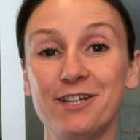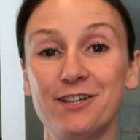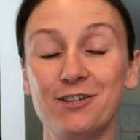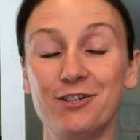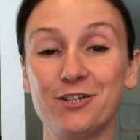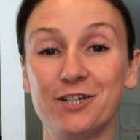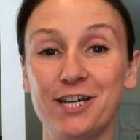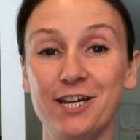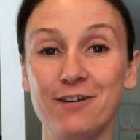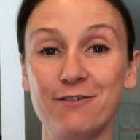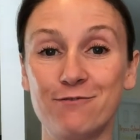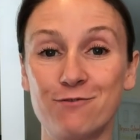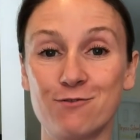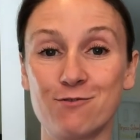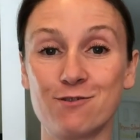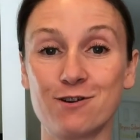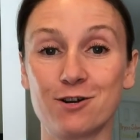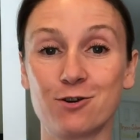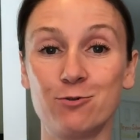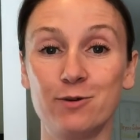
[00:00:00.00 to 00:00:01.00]
looking
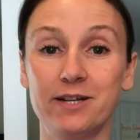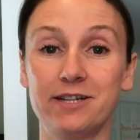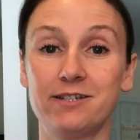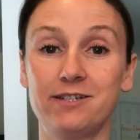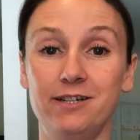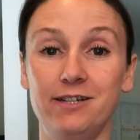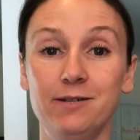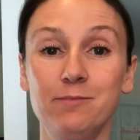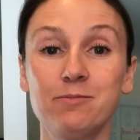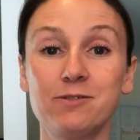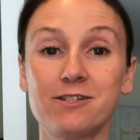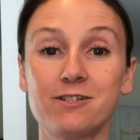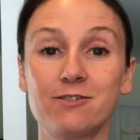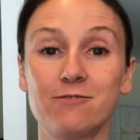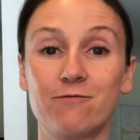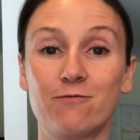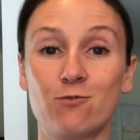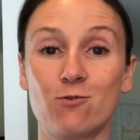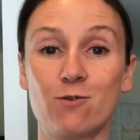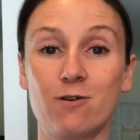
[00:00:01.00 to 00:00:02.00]
for quick tips
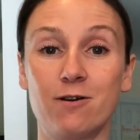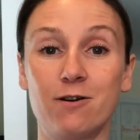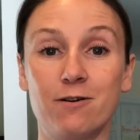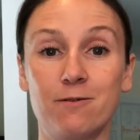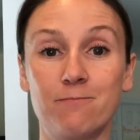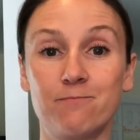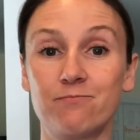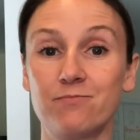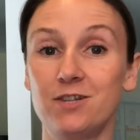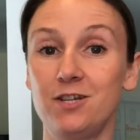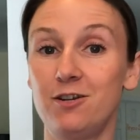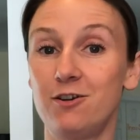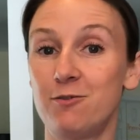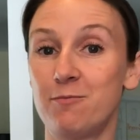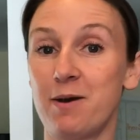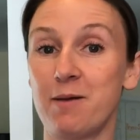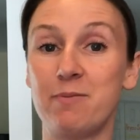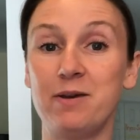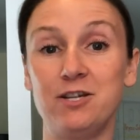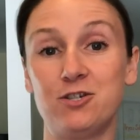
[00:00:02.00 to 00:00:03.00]
for
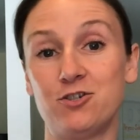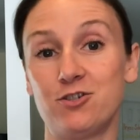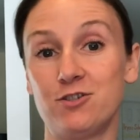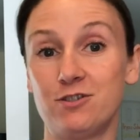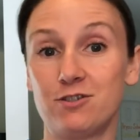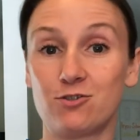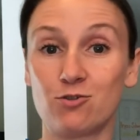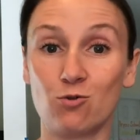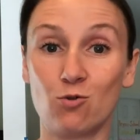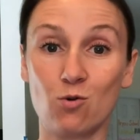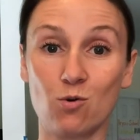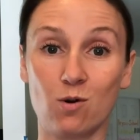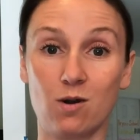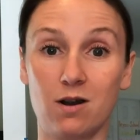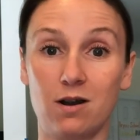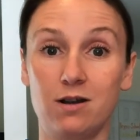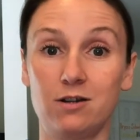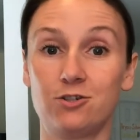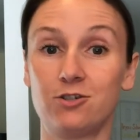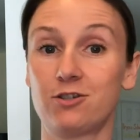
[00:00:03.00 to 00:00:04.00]
my patients,
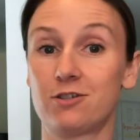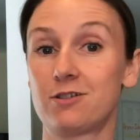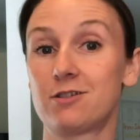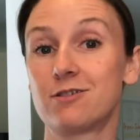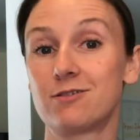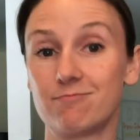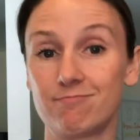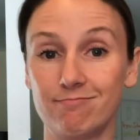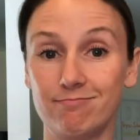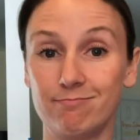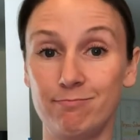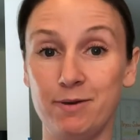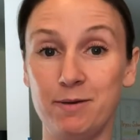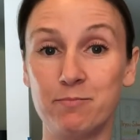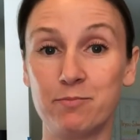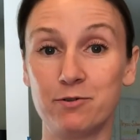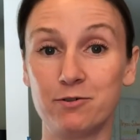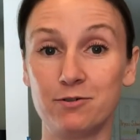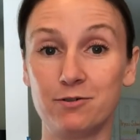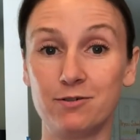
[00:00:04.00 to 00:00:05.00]
or just
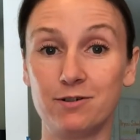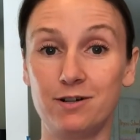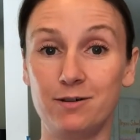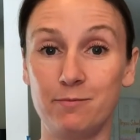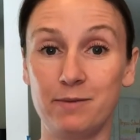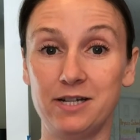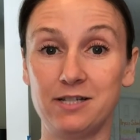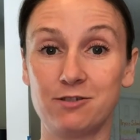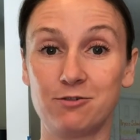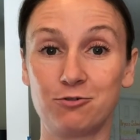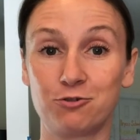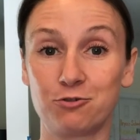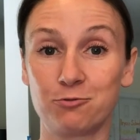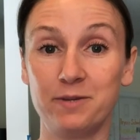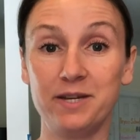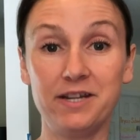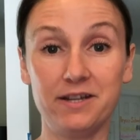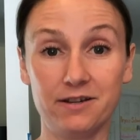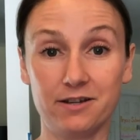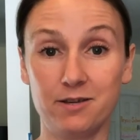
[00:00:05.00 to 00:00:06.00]
people on my social
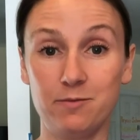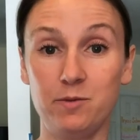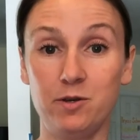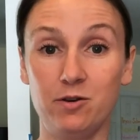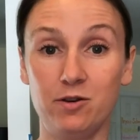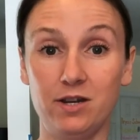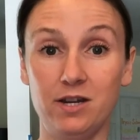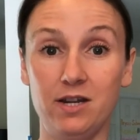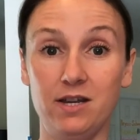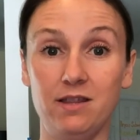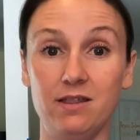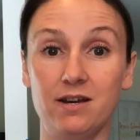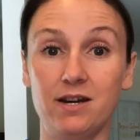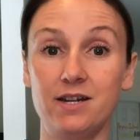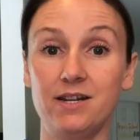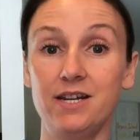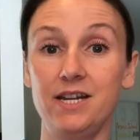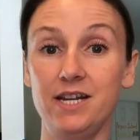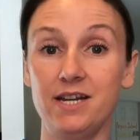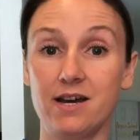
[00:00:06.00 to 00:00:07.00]
media community
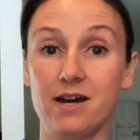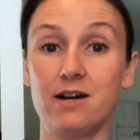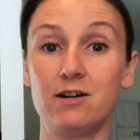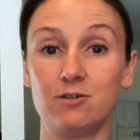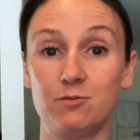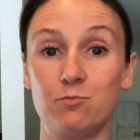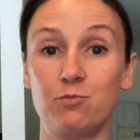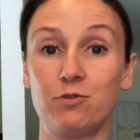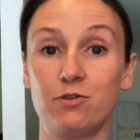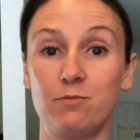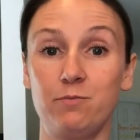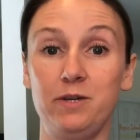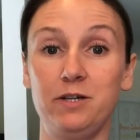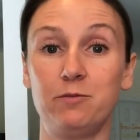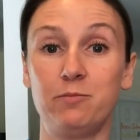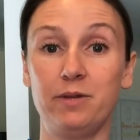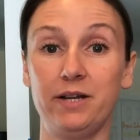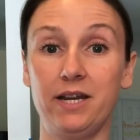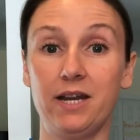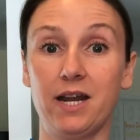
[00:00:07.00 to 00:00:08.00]
that need help with meal
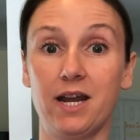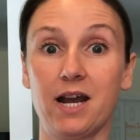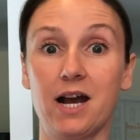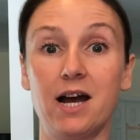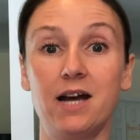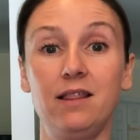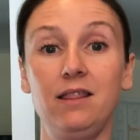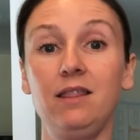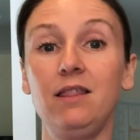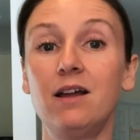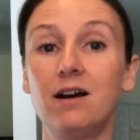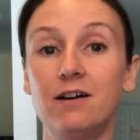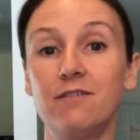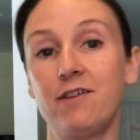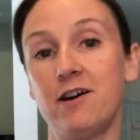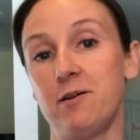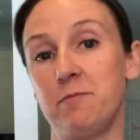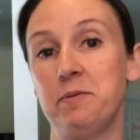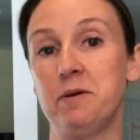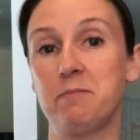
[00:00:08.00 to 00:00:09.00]
planning. I love
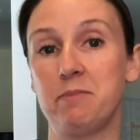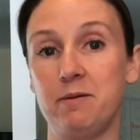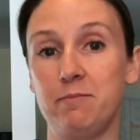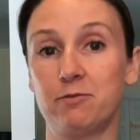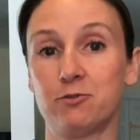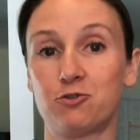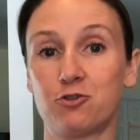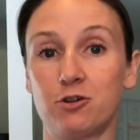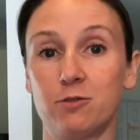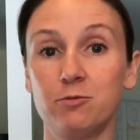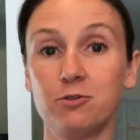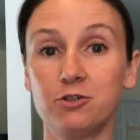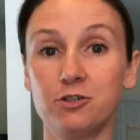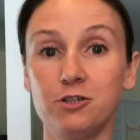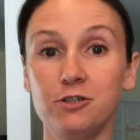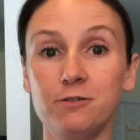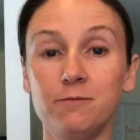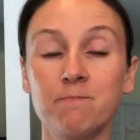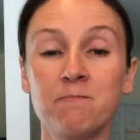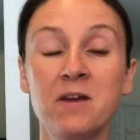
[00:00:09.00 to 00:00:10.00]
helping people
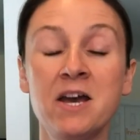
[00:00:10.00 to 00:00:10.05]
troubleshoot